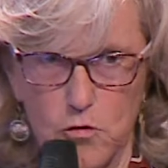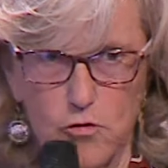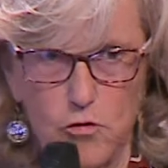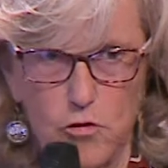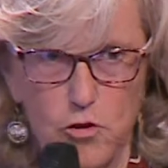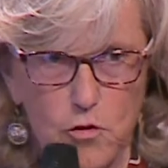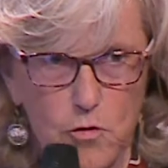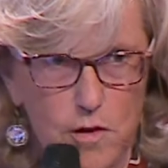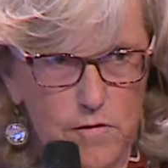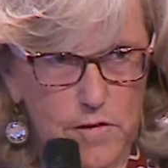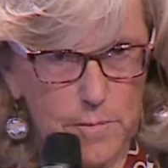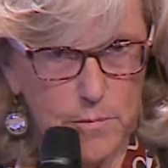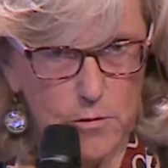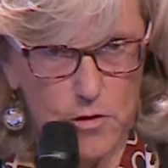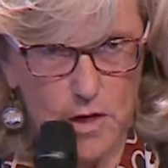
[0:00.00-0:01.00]
So you have
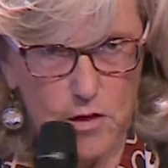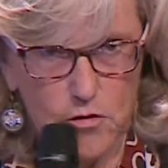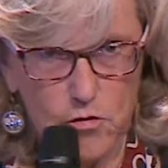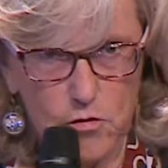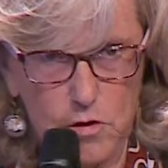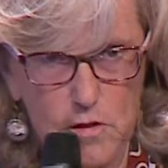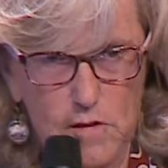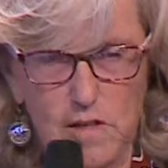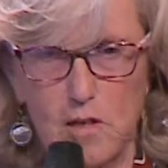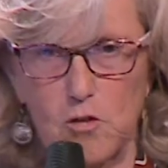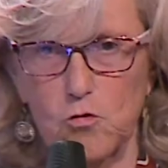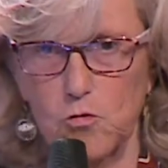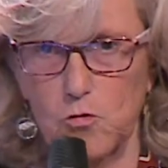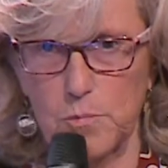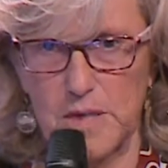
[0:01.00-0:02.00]
the production
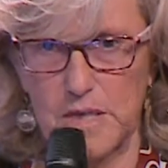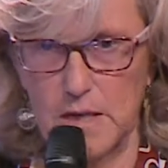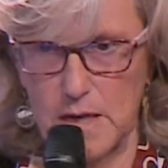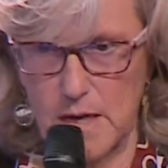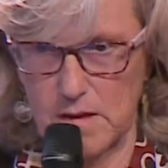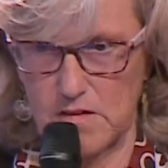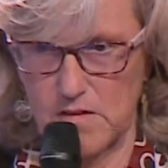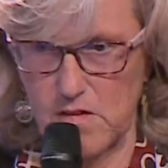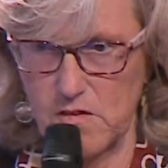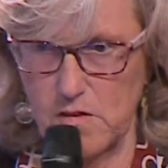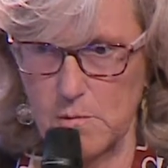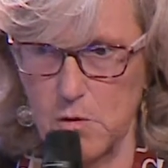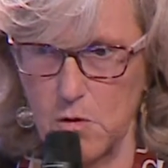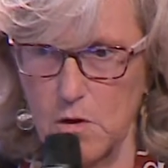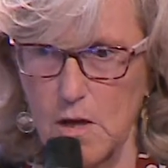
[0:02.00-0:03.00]
that should be
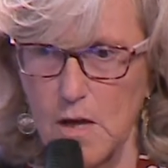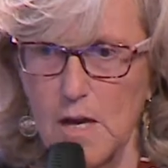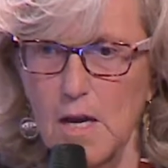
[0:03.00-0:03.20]
accessible.